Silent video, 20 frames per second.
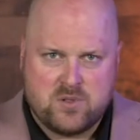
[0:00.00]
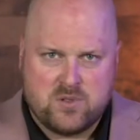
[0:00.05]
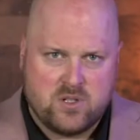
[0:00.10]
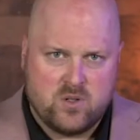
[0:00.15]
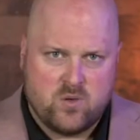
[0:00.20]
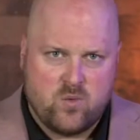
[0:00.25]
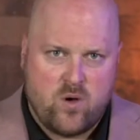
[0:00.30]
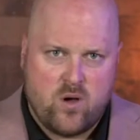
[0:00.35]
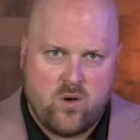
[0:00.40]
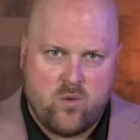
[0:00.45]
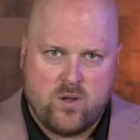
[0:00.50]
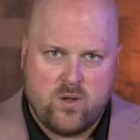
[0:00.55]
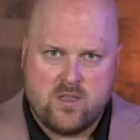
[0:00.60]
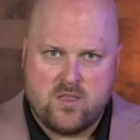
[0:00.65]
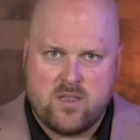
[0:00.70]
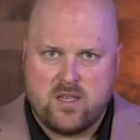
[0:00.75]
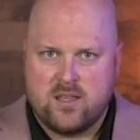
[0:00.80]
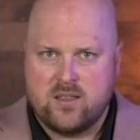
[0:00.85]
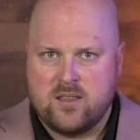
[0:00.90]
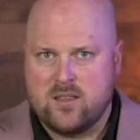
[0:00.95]
going to want one
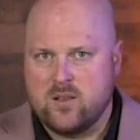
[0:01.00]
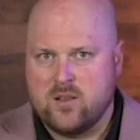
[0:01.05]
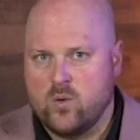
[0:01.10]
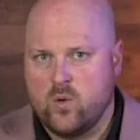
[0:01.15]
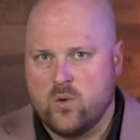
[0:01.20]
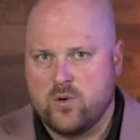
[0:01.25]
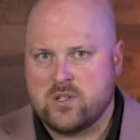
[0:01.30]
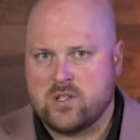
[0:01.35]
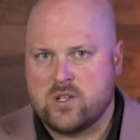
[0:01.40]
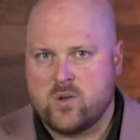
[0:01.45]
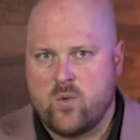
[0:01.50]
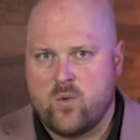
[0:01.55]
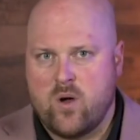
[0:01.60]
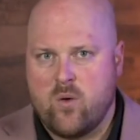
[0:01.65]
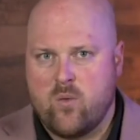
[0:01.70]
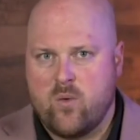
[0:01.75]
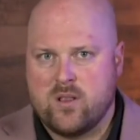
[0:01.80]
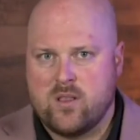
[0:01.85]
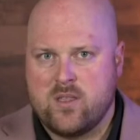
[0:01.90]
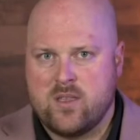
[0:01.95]
thing and the lawyer's going to
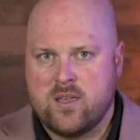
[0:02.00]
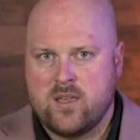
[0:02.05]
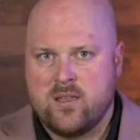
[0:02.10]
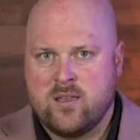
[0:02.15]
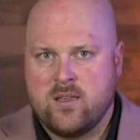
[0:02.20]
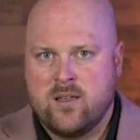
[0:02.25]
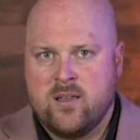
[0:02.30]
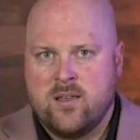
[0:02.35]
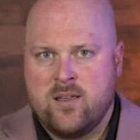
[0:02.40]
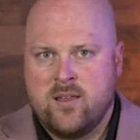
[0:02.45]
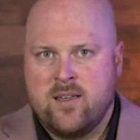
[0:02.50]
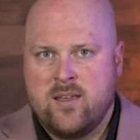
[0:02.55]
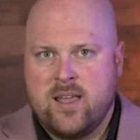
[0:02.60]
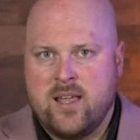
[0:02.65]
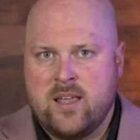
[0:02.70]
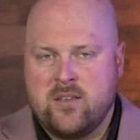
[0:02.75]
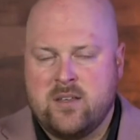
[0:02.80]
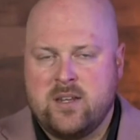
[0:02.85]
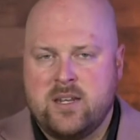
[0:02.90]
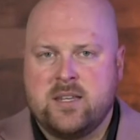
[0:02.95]
want one thing,
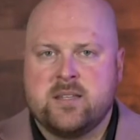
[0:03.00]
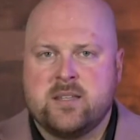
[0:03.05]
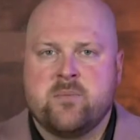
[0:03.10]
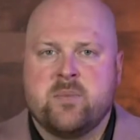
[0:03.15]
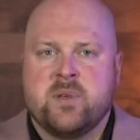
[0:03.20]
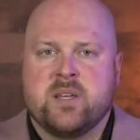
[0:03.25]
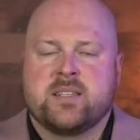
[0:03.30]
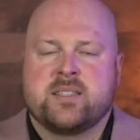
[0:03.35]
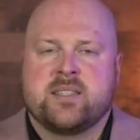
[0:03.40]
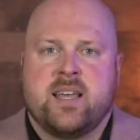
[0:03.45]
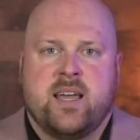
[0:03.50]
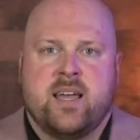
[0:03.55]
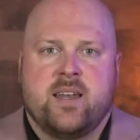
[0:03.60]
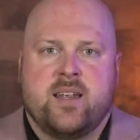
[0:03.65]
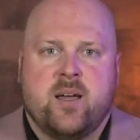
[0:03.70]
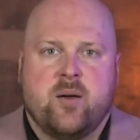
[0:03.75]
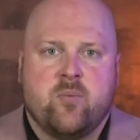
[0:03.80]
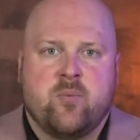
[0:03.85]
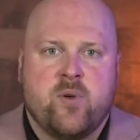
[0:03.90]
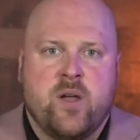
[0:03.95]
and you need to mix that
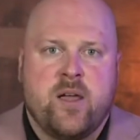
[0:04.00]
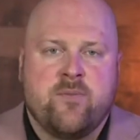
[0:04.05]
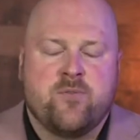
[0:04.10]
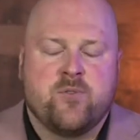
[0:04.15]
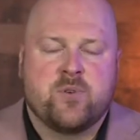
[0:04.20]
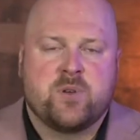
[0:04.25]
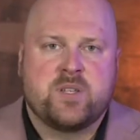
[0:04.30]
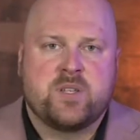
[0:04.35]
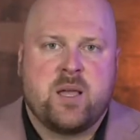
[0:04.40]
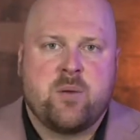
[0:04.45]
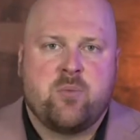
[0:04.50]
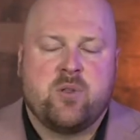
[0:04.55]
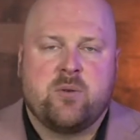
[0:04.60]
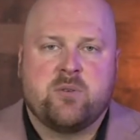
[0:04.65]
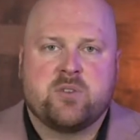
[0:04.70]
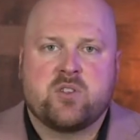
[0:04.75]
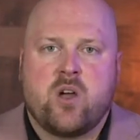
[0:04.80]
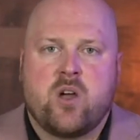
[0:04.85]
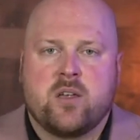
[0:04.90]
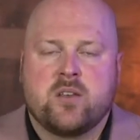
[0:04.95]
up, right? For example, I
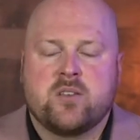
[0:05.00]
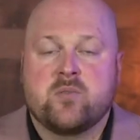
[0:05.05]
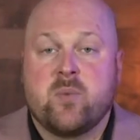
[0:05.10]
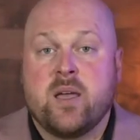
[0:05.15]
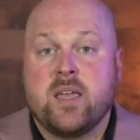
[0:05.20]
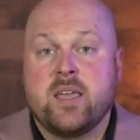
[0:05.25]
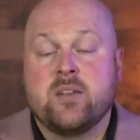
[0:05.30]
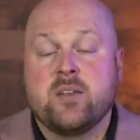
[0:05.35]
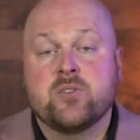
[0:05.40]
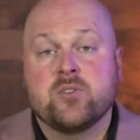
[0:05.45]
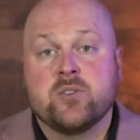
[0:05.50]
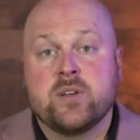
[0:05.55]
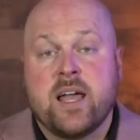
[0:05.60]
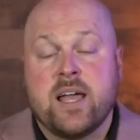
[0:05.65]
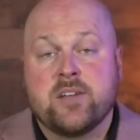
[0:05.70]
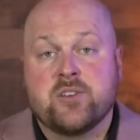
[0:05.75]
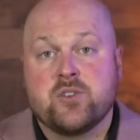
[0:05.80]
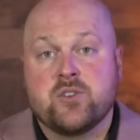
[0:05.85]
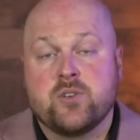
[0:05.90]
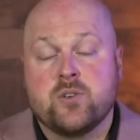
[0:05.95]
was talking to my
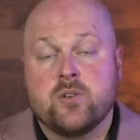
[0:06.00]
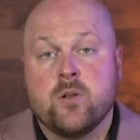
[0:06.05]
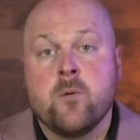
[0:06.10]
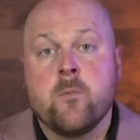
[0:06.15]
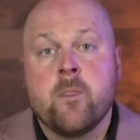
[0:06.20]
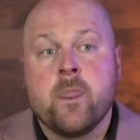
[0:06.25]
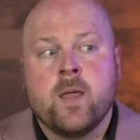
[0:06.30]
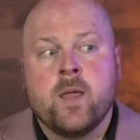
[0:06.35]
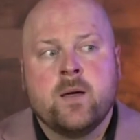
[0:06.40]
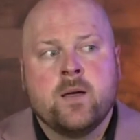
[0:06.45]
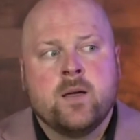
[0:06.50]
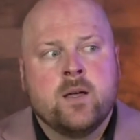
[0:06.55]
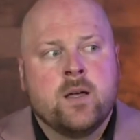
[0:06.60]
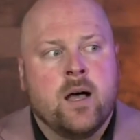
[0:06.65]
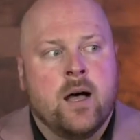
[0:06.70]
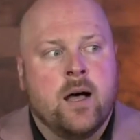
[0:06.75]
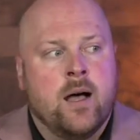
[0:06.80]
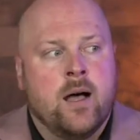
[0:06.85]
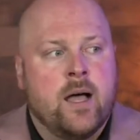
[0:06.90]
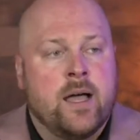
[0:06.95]
international
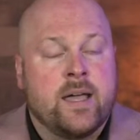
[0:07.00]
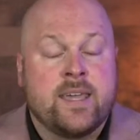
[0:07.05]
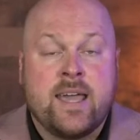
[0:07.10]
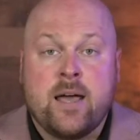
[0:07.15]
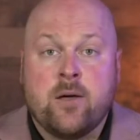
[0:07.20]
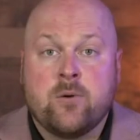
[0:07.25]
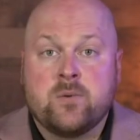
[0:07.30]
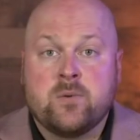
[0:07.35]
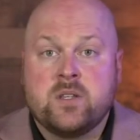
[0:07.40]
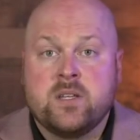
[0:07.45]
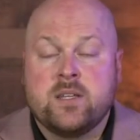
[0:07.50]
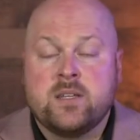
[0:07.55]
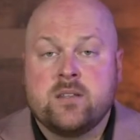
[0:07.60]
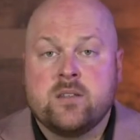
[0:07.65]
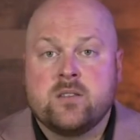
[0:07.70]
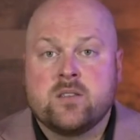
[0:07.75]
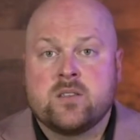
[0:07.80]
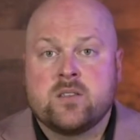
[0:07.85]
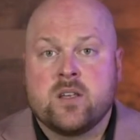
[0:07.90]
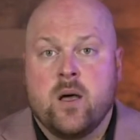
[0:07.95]

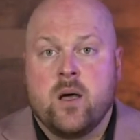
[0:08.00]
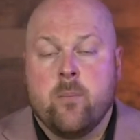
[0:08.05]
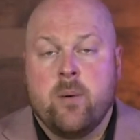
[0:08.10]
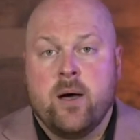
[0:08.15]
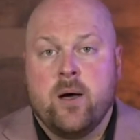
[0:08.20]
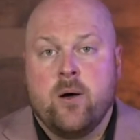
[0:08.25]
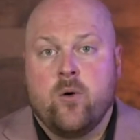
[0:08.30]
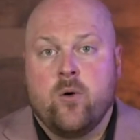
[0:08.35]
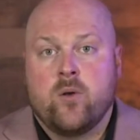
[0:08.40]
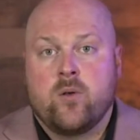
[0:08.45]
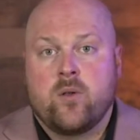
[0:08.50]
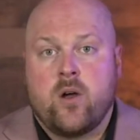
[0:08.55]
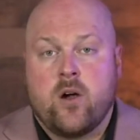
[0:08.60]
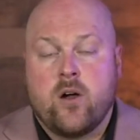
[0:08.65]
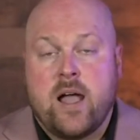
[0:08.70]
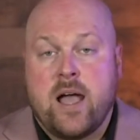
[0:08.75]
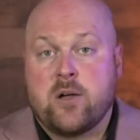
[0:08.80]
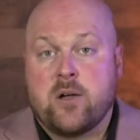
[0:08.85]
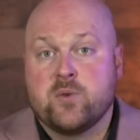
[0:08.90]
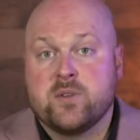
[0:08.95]
accountants about our
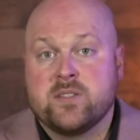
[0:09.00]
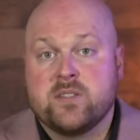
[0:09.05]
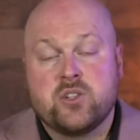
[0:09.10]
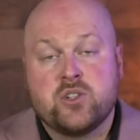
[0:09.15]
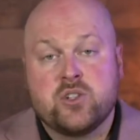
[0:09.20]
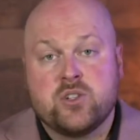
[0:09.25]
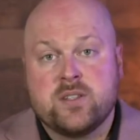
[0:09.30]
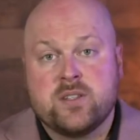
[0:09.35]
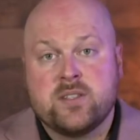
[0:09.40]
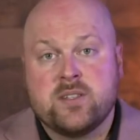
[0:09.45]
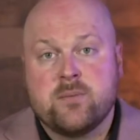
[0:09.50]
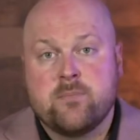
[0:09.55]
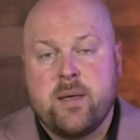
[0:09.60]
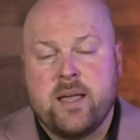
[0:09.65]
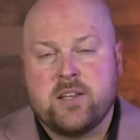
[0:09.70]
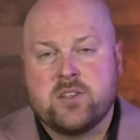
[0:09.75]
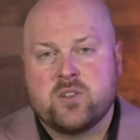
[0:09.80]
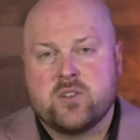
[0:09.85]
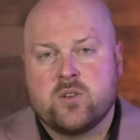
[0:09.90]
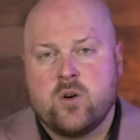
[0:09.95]
acquisitions in
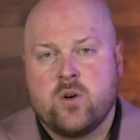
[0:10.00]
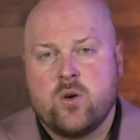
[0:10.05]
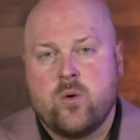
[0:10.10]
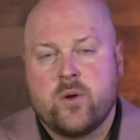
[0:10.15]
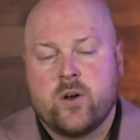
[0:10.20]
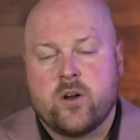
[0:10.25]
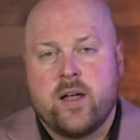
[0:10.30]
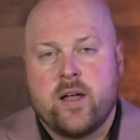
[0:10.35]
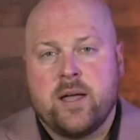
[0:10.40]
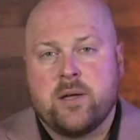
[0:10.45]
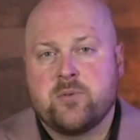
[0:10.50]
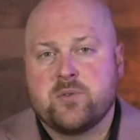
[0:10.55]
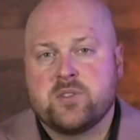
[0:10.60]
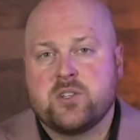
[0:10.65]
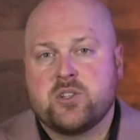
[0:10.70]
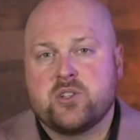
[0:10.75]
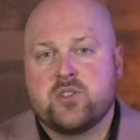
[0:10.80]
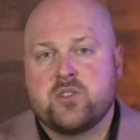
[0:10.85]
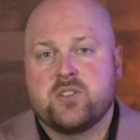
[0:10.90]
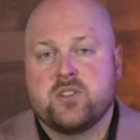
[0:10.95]
Mexico and our
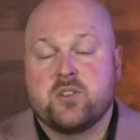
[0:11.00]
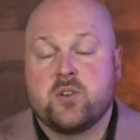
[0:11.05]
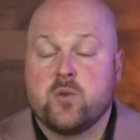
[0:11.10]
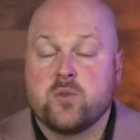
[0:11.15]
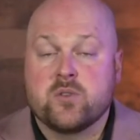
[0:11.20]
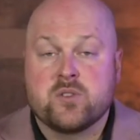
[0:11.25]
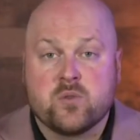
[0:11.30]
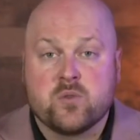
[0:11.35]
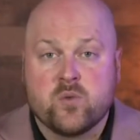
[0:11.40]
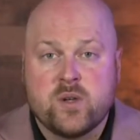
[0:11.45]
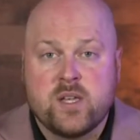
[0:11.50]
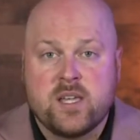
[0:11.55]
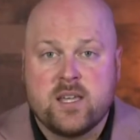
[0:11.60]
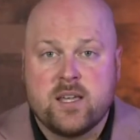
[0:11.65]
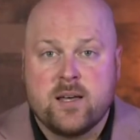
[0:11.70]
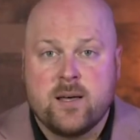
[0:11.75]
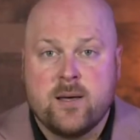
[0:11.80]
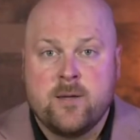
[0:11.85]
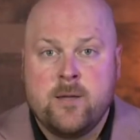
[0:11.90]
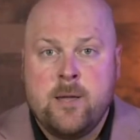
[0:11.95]
acquisitions in Costa
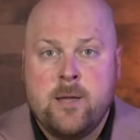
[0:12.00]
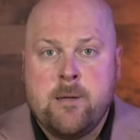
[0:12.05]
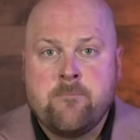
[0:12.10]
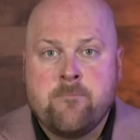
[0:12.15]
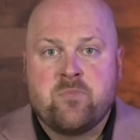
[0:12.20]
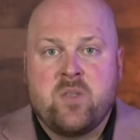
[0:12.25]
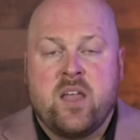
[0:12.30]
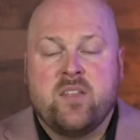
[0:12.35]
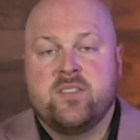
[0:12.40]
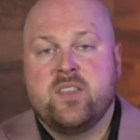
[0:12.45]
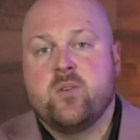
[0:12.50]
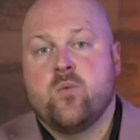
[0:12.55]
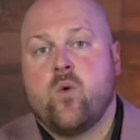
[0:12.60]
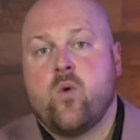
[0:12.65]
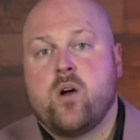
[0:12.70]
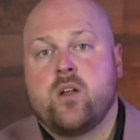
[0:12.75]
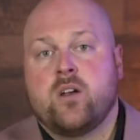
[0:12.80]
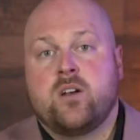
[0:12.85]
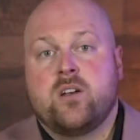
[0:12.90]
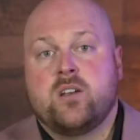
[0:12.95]
Rica, and they
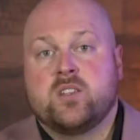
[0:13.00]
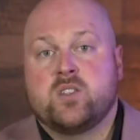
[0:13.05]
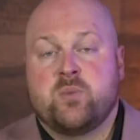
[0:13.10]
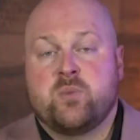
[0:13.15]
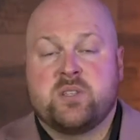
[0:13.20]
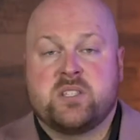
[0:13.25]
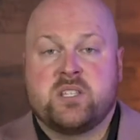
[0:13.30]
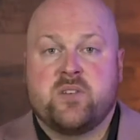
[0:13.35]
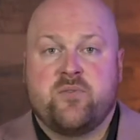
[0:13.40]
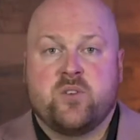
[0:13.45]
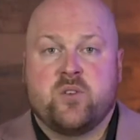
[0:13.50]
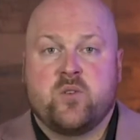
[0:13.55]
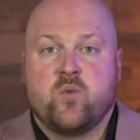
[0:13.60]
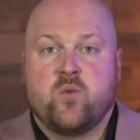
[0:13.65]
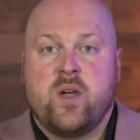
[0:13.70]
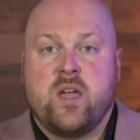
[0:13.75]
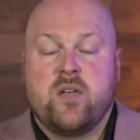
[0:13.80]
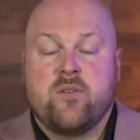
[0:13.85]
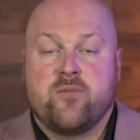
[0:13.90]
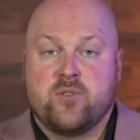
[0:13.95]
wanted a specific
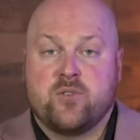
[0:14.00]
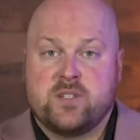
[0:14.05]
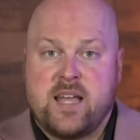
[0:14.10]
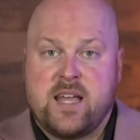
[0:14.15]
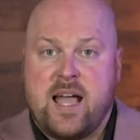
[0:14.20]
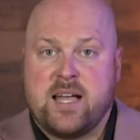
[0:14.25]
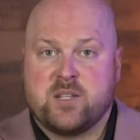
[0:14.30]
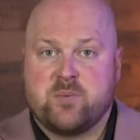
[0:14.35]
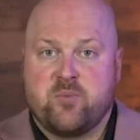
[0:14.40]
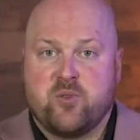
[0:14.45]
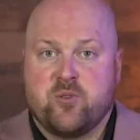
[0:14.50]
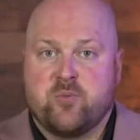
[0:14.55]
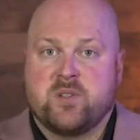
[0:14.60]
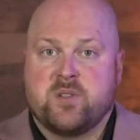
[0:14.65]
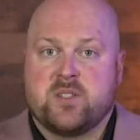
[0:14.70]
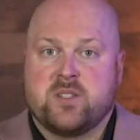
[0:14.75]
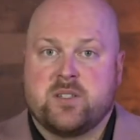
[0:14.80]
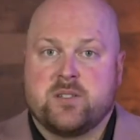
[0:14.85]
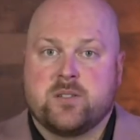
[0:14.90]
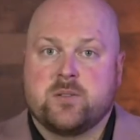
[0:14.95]
way for tax
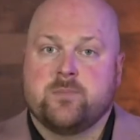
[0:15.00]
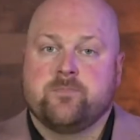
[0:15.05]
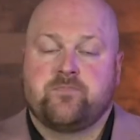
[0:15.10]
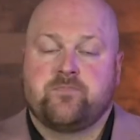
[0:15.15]
purposes.